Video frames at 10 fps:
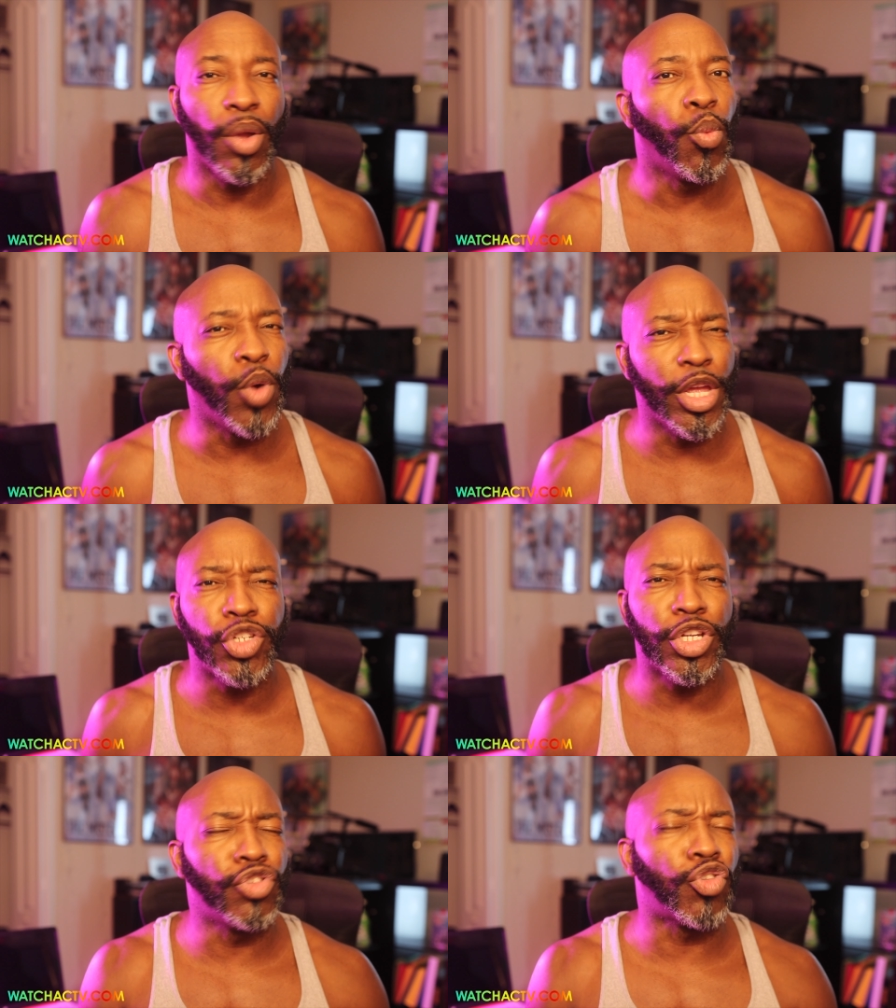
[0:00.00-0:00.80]

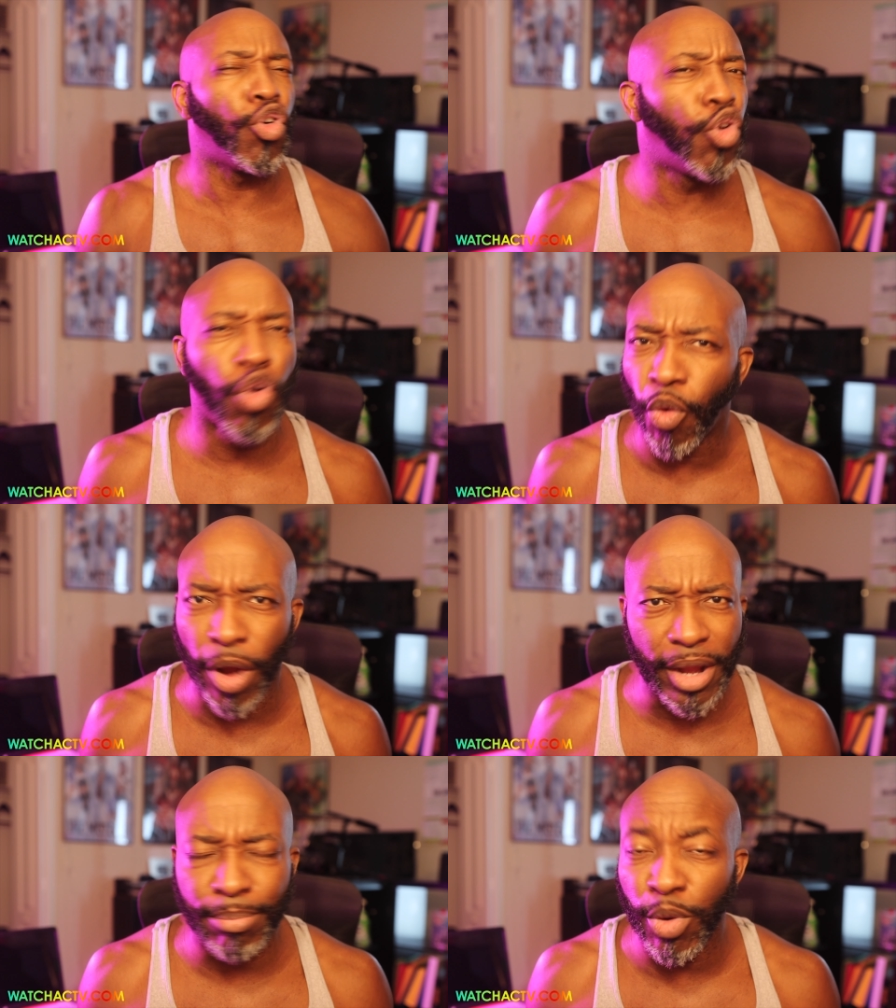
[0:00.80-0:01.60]
which is a
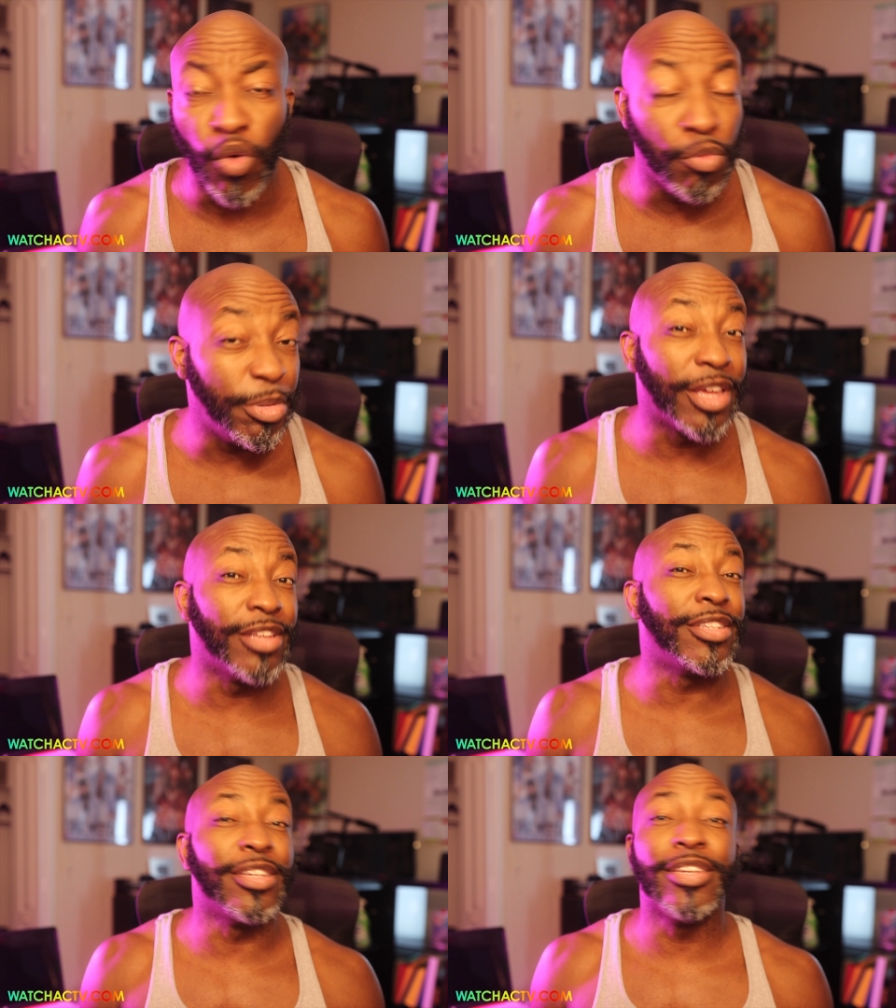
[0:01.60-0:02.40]
great move
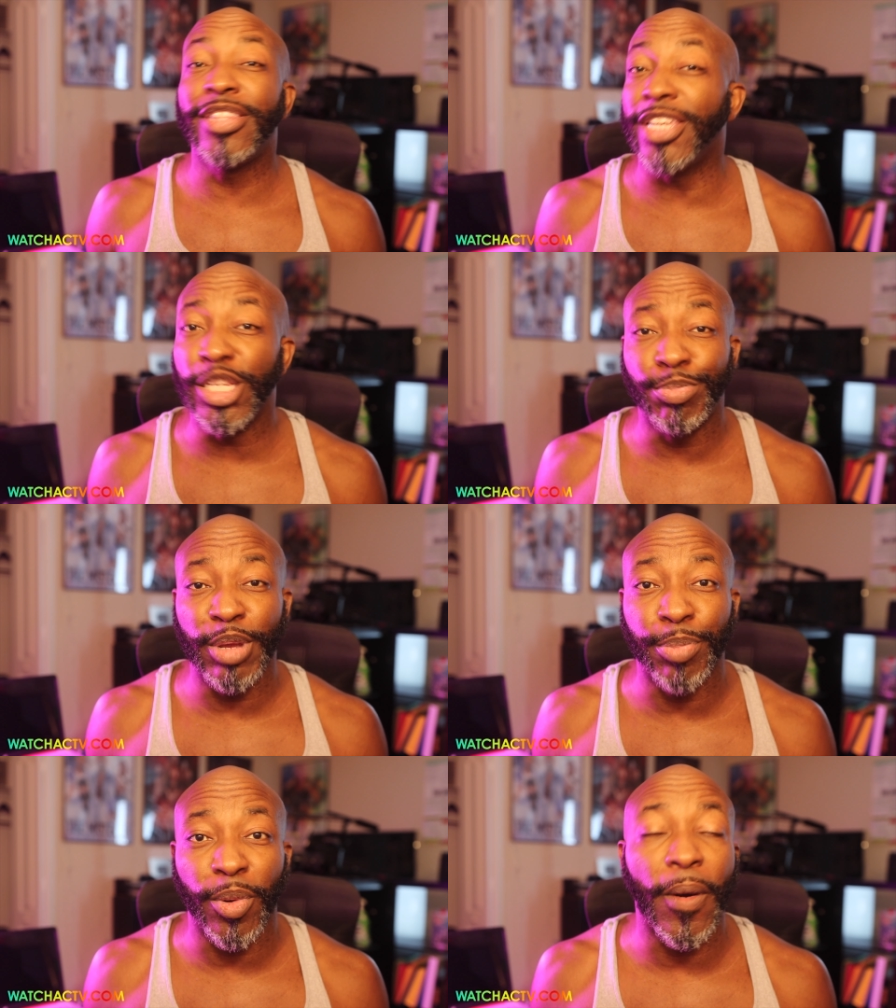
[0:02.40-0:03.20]
because these
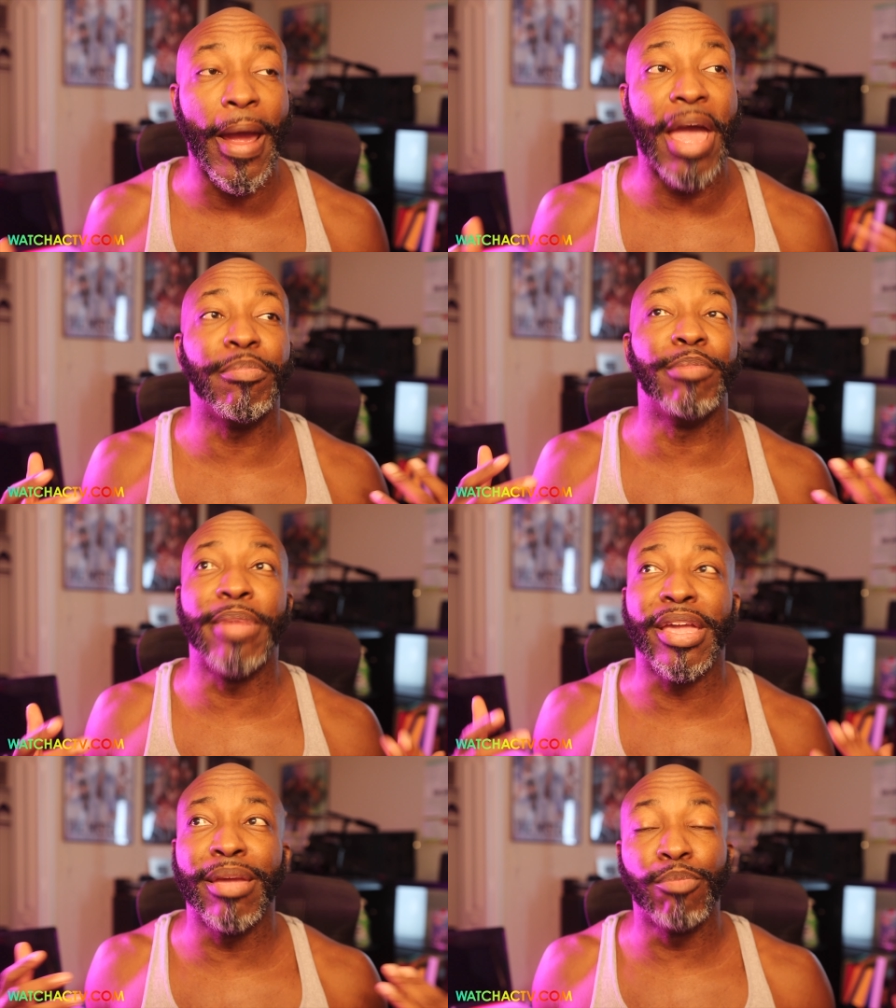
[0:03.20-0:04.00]
people have been
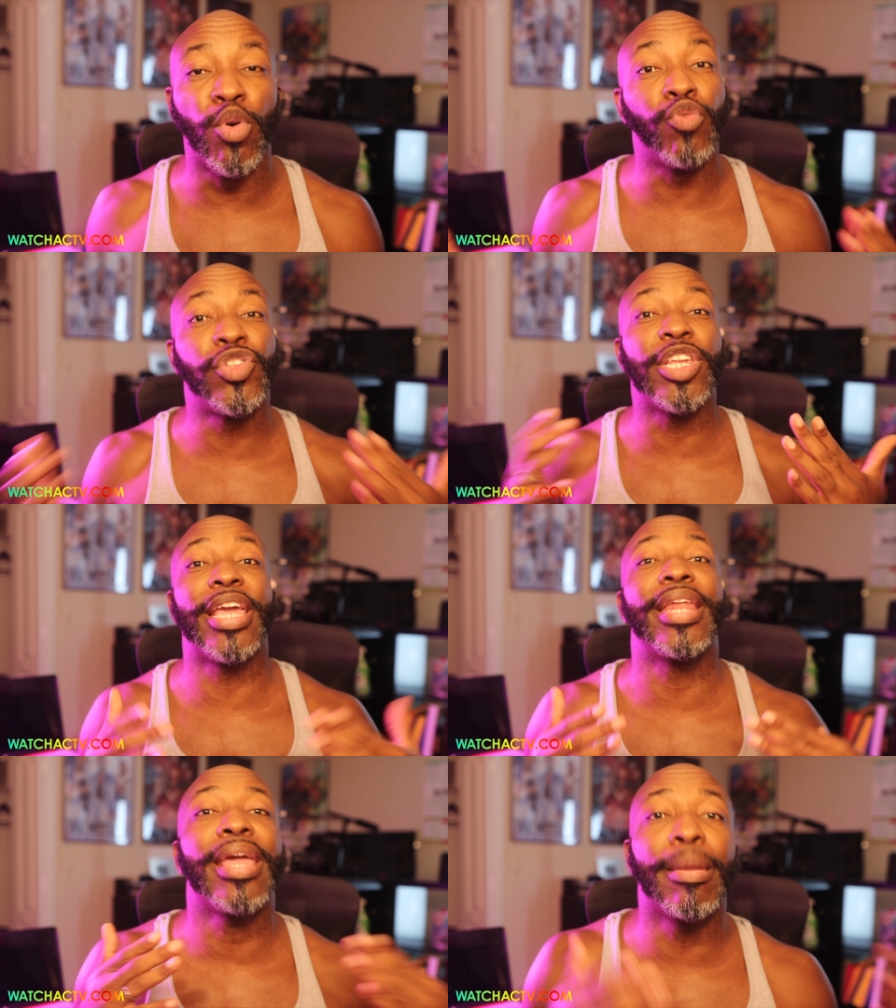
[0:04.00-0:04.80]
making moves to
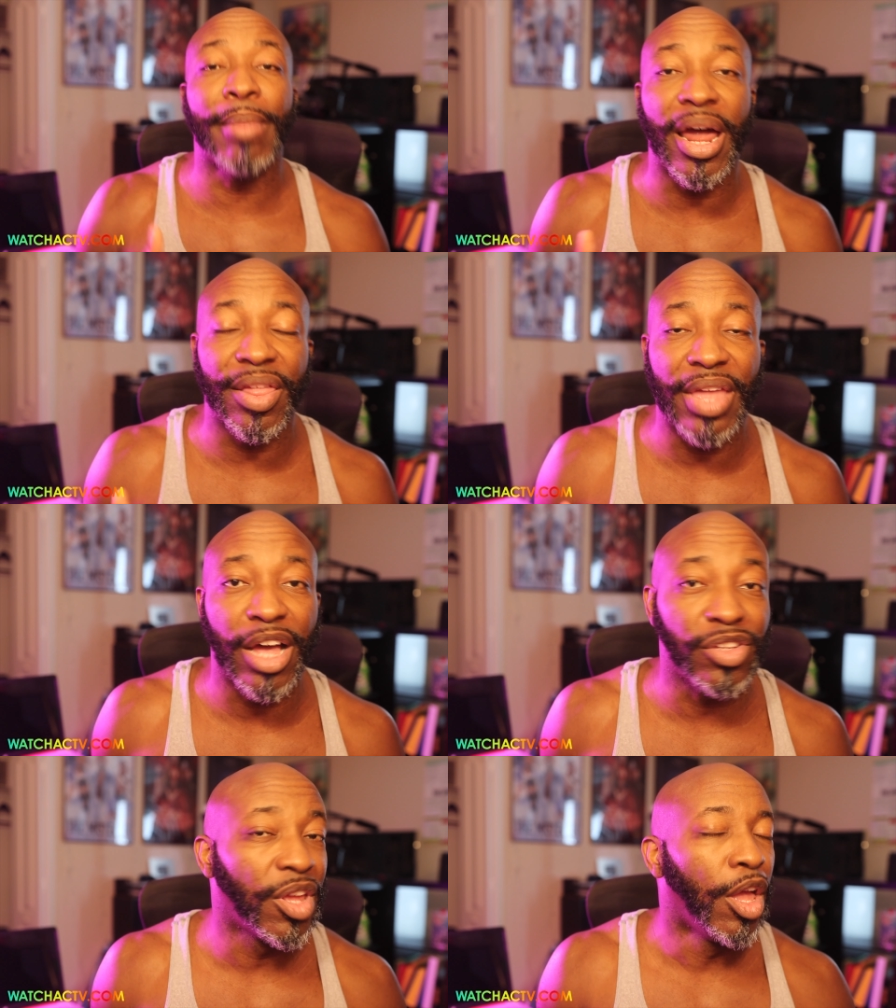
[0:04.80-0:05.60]
get him out of the
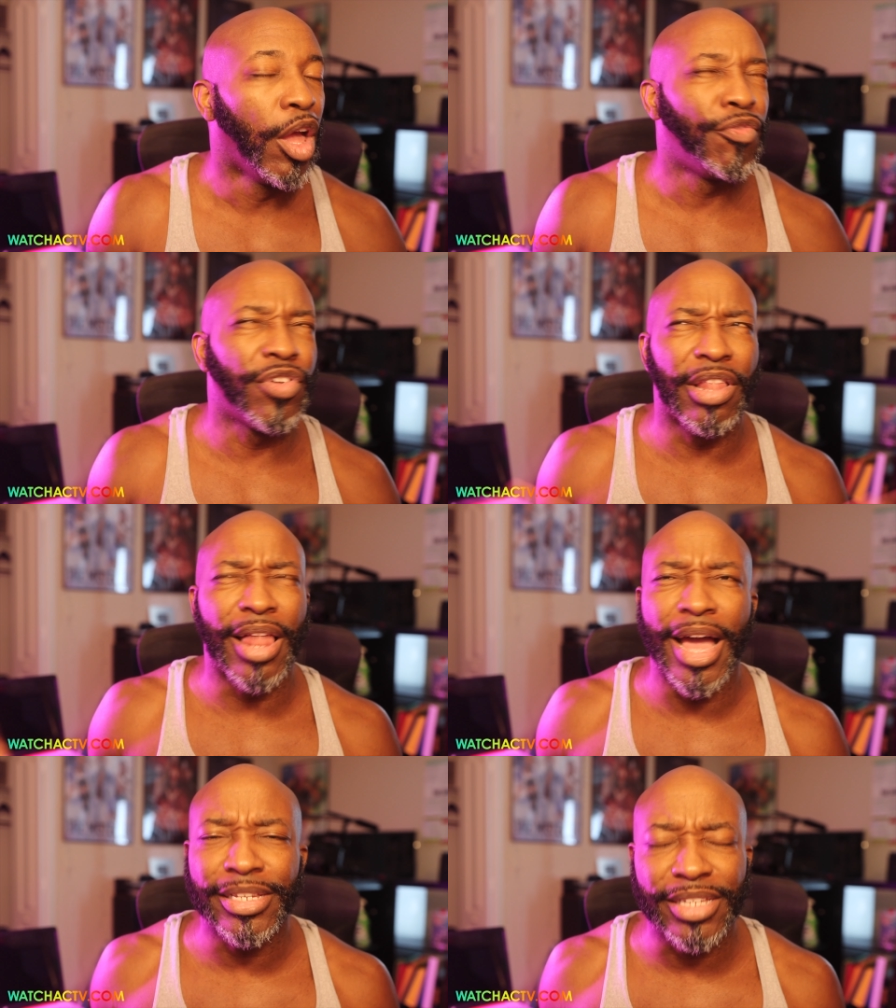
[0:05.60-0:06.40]
house for the
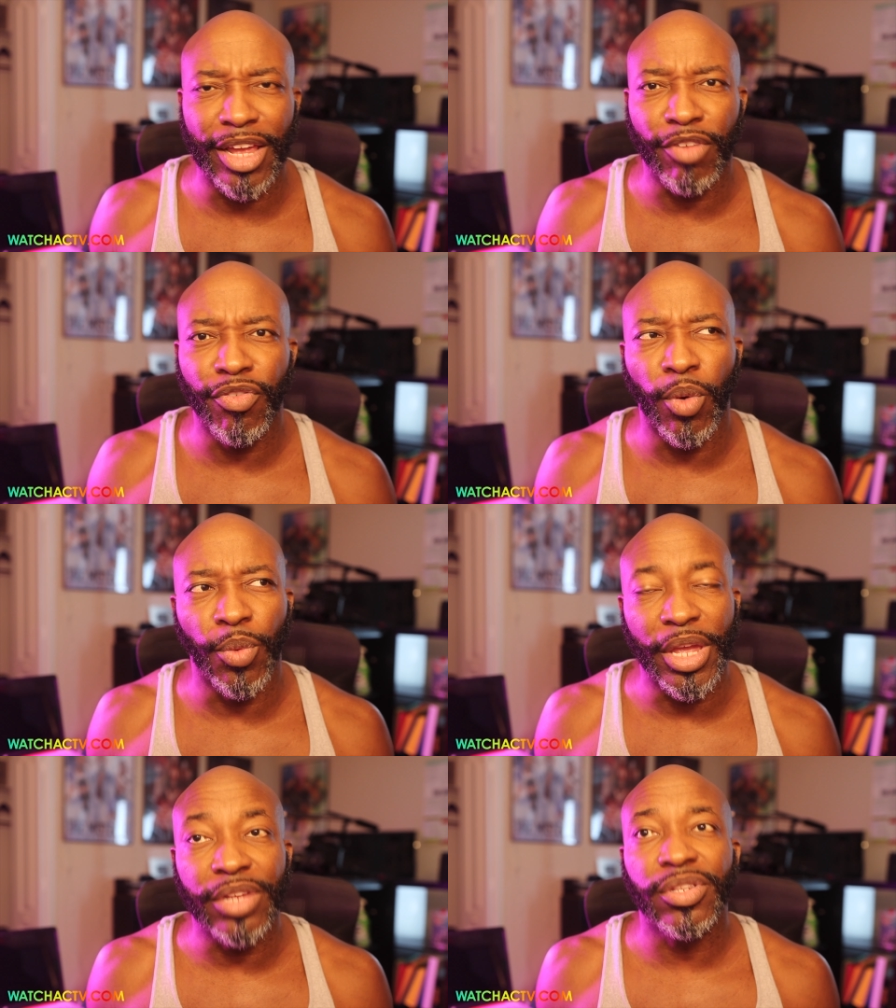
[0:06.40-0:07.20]
last like 4
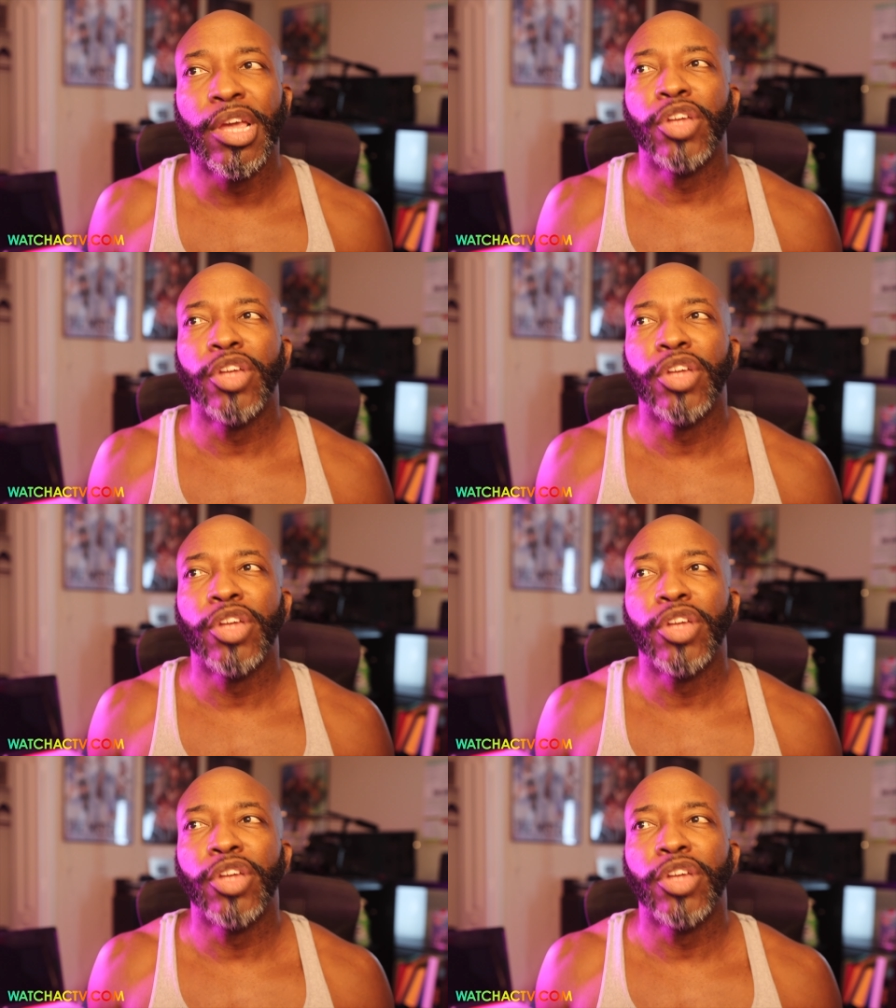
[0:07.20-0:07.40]
weeks.